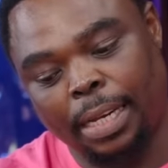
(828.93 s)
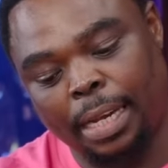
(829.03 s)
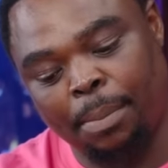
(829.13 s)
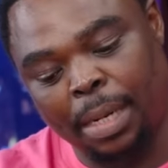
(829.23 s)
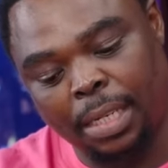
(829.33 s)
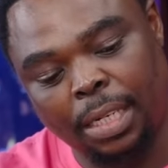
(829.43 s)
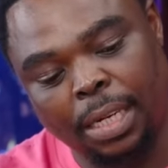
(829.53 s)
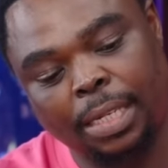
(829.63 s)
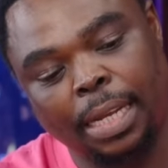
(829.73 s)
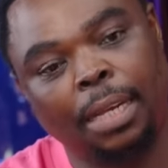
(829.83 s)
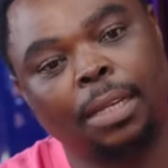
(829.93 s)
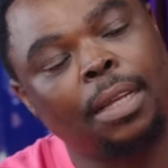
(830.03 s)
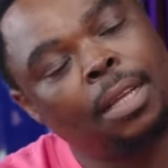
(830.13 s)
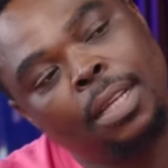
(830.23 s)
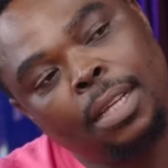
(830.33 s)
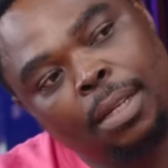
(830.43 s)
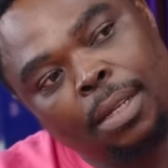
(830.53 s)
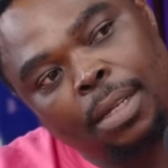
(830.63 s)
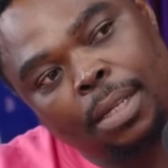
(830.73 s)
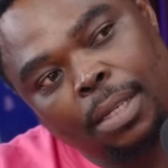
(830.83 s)
And then my teacher said,
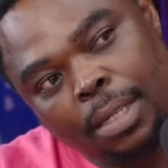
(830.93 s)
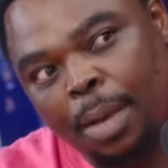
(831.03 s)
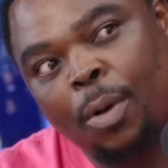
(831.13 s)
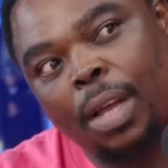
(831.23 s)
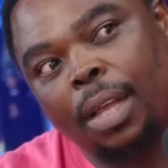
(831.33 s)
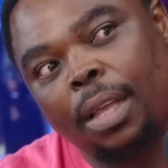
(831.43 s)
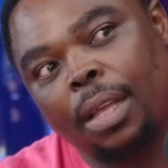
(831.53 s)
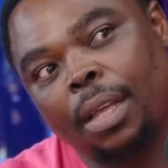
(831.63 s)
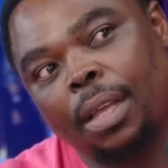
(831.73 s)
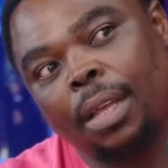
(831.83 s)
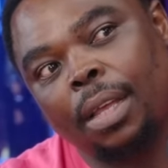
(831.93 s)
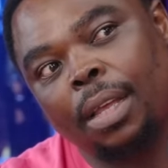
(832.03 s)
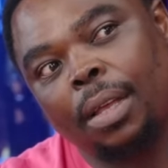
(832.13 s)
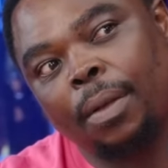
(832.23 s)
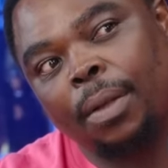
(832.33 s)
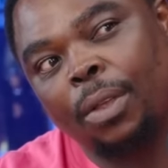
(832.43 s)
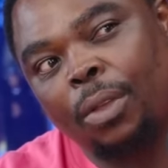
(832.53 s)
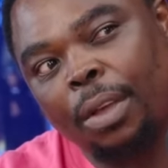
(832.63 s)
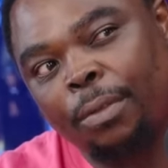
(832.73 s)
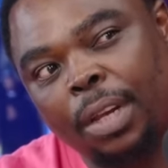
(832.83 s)
Siyabonga,
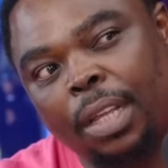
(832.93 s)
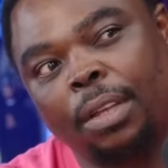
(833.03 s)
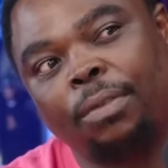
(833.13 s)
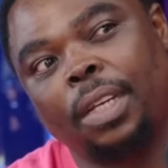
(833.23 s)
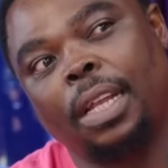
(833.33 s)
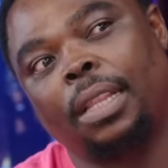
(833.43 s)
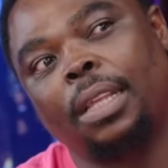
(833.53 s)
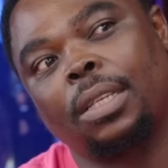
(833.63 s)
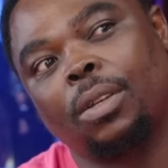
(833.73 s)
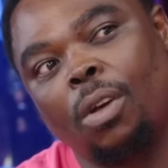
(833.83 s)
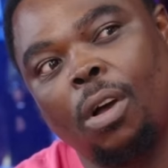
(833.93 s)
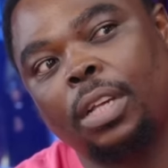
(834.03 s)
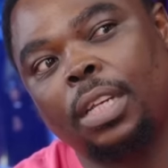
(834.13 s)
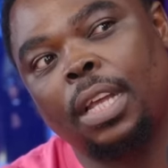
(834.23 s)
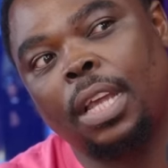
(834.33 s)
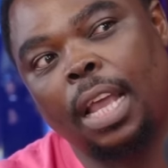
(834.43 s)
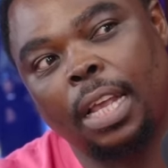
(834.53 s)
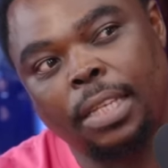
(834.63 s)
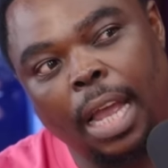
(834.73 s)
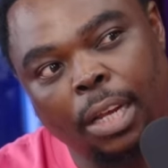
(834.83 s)
you are very gifted at this. God
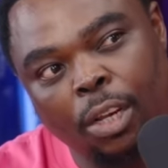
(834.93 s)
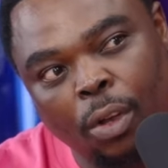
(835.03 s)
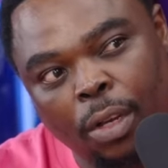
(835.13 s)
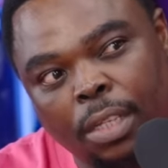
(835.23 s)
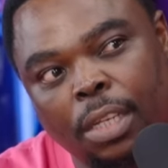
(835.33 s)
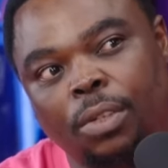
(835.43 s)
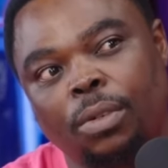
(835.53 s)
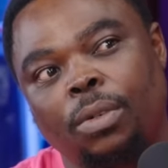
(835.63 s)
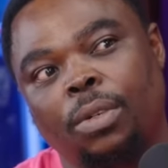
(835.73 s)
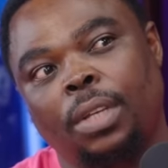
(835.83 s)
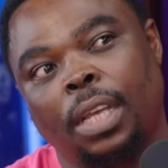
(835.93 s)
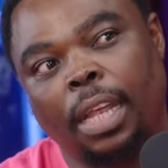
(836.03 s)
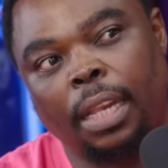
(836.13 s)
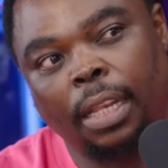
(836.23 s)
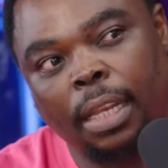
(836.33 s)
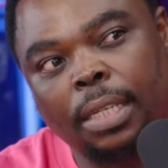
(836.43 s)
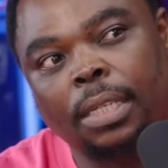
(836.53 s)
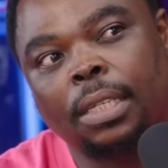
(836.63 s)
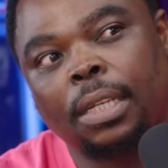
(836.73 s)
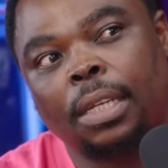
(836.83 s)
has anointed you in this.